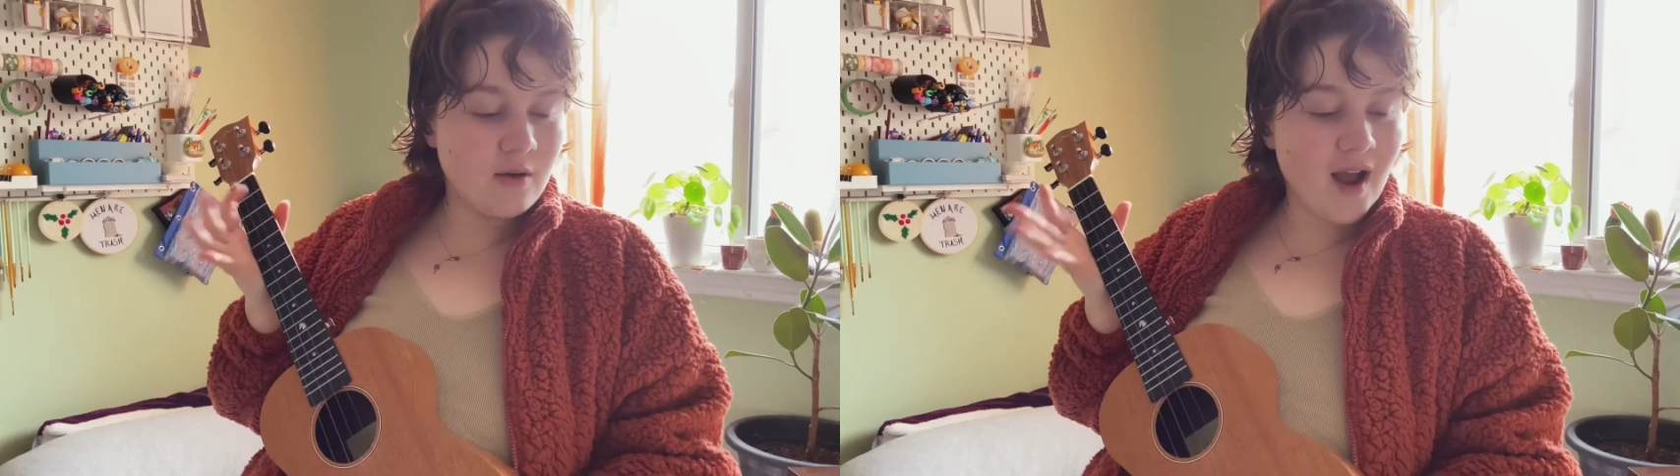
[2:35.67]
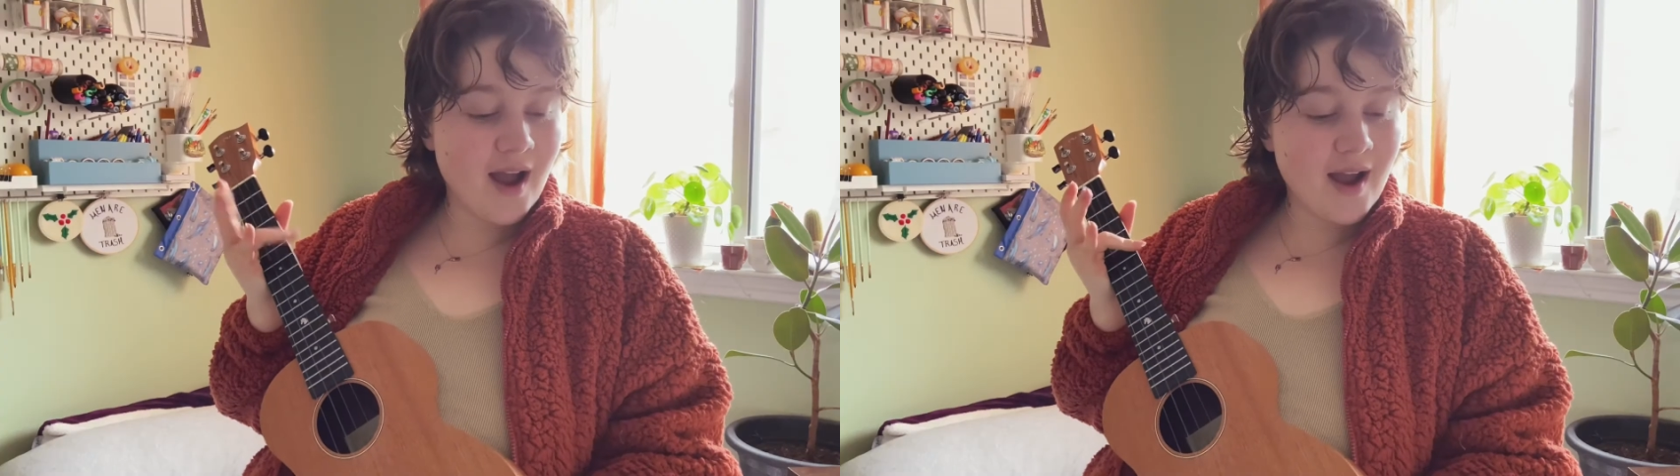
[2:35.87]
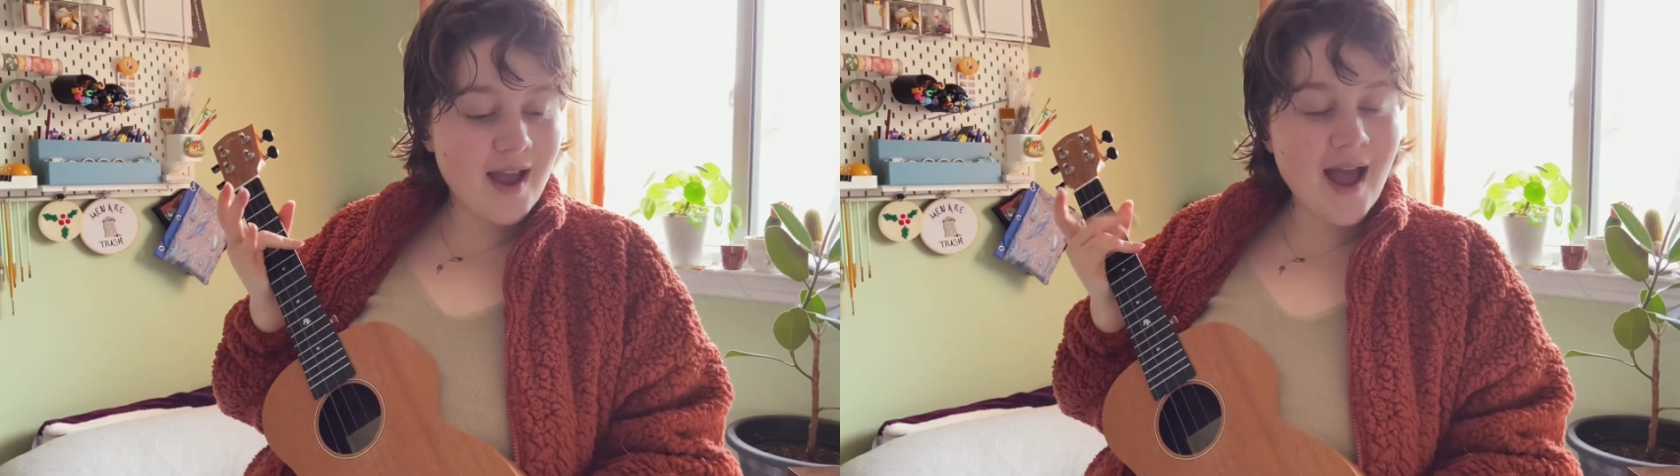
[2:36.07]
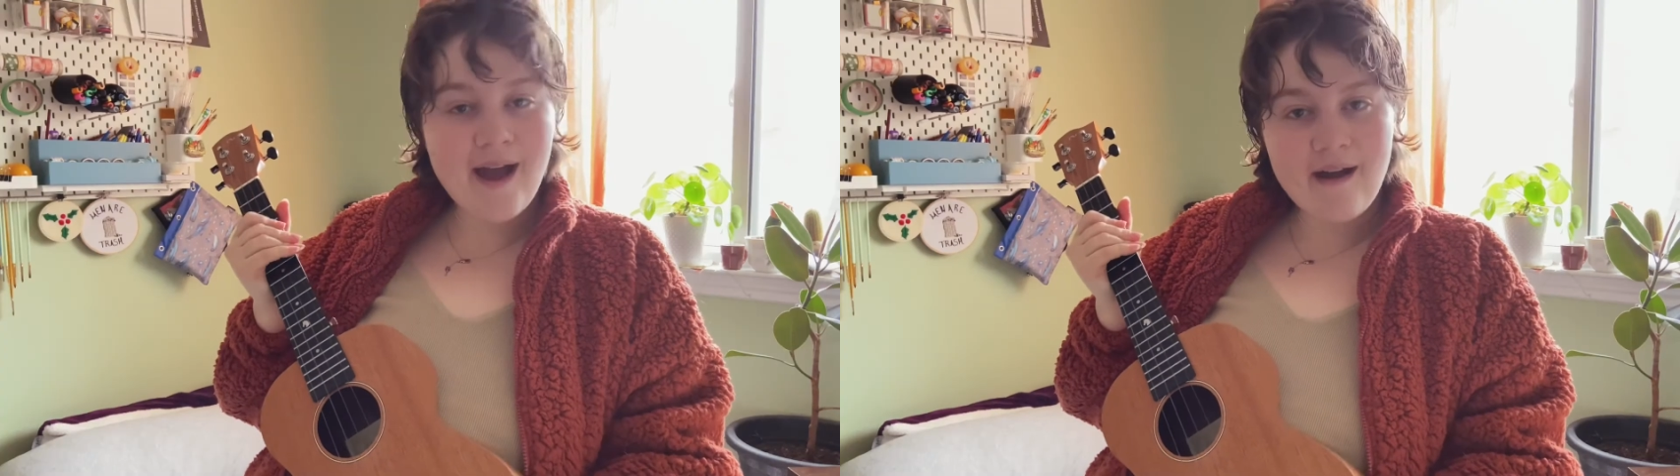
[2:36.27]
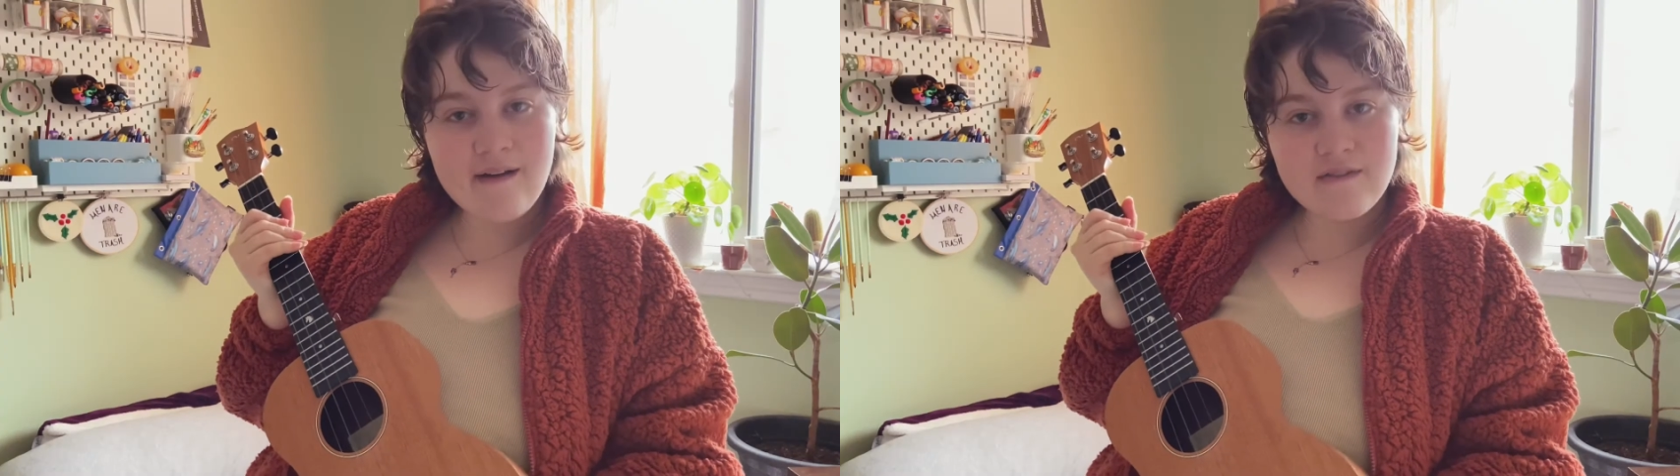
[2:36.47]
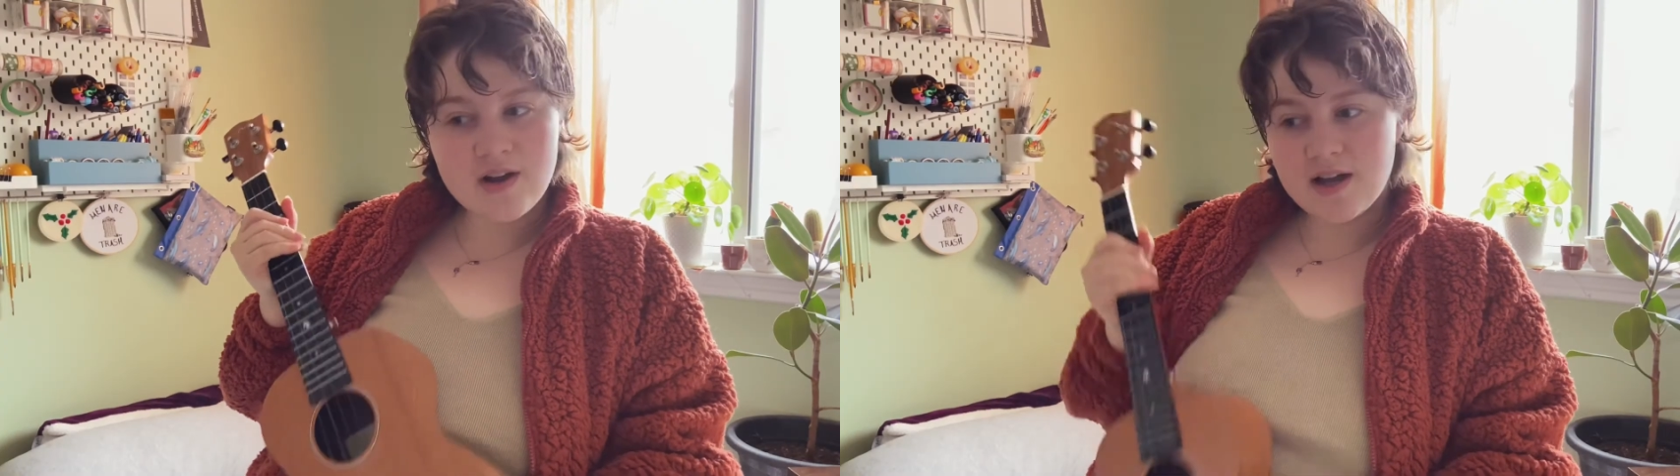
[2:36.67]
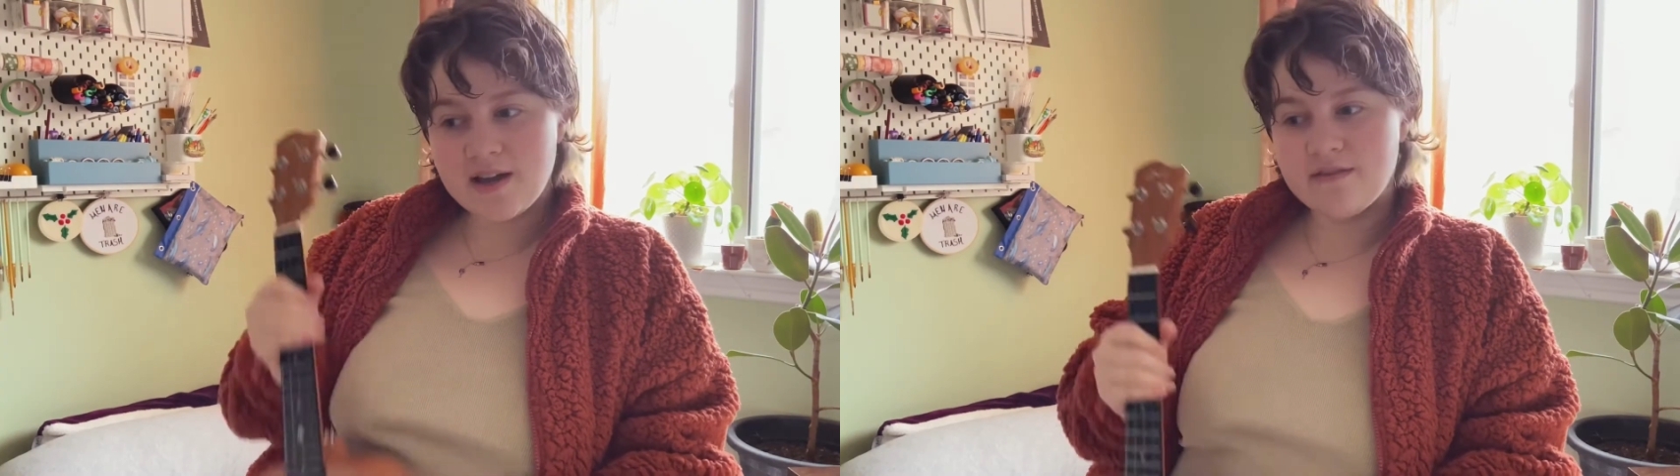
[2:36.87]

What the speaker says: I have a